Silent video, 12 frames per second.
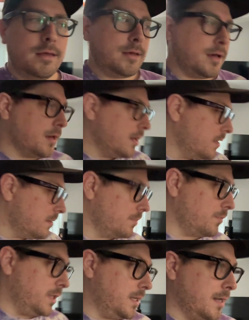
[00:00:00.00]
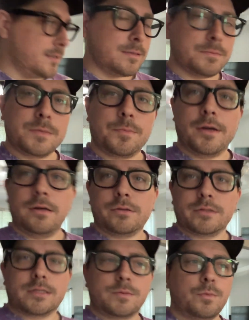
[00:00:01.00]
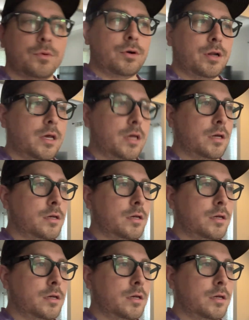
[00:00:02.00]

we got some sprinkles this morning,